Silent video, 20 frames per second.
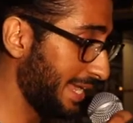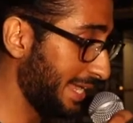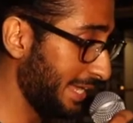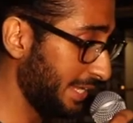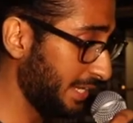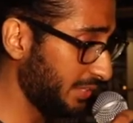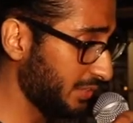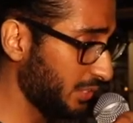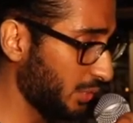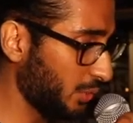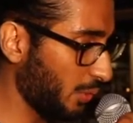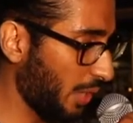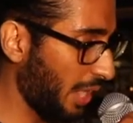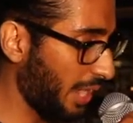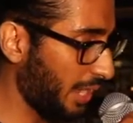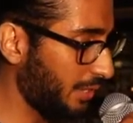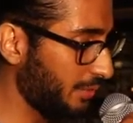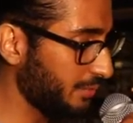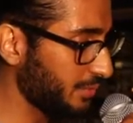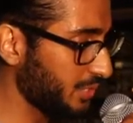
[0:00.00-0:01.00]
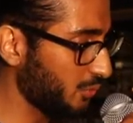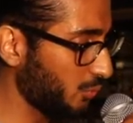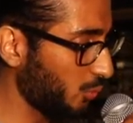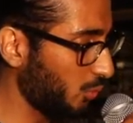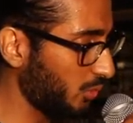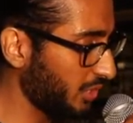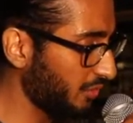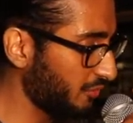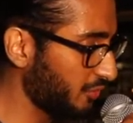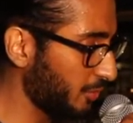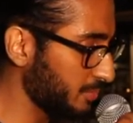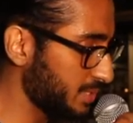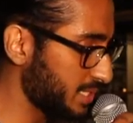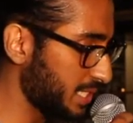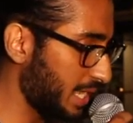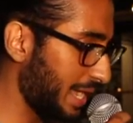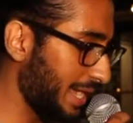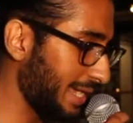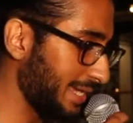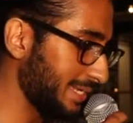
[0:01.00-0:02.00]
hitting the ground and rolling from
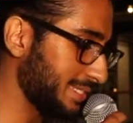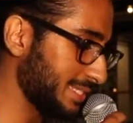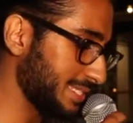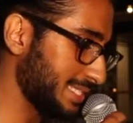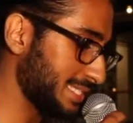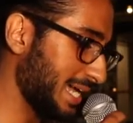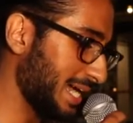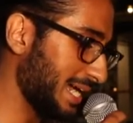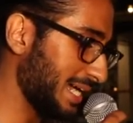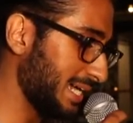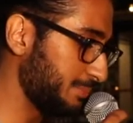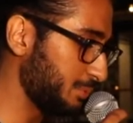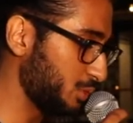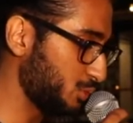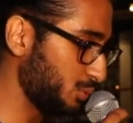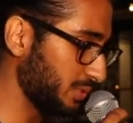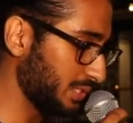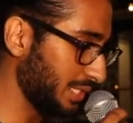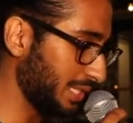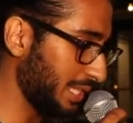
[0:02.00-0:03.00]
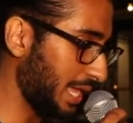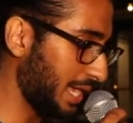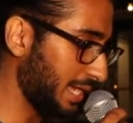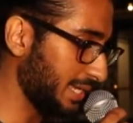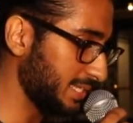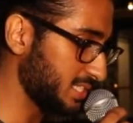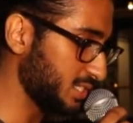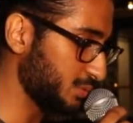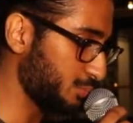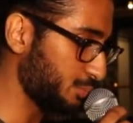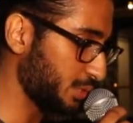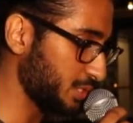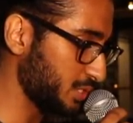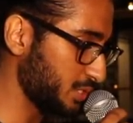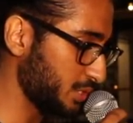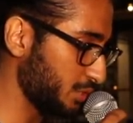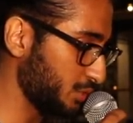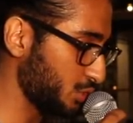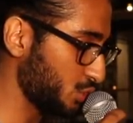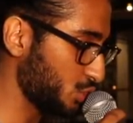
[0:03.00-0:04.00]
side to side between the lines of
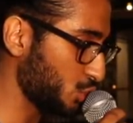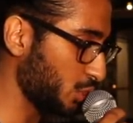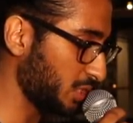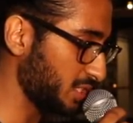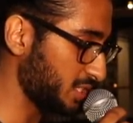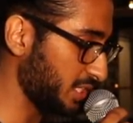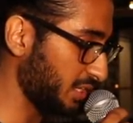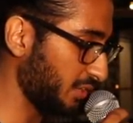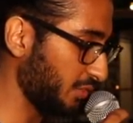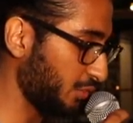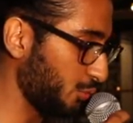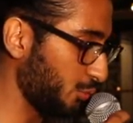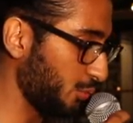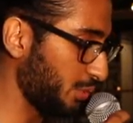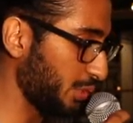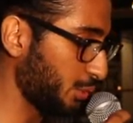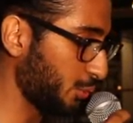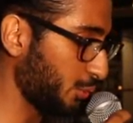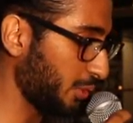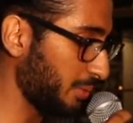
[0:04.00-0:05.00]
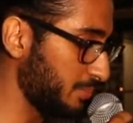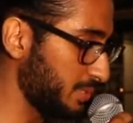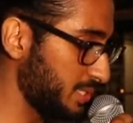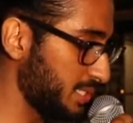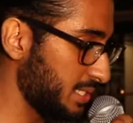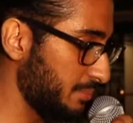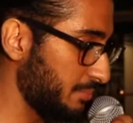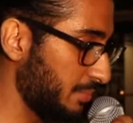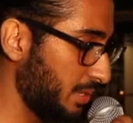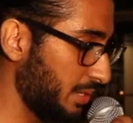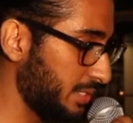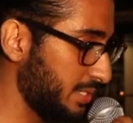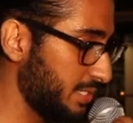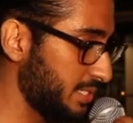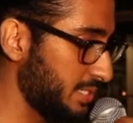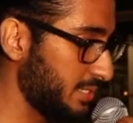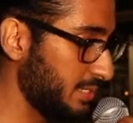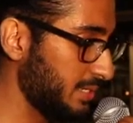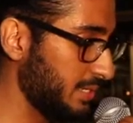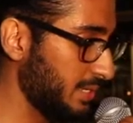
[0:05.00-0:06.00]
prisoners trudging through the crimson
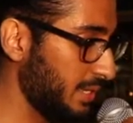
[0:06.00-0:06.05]
mud.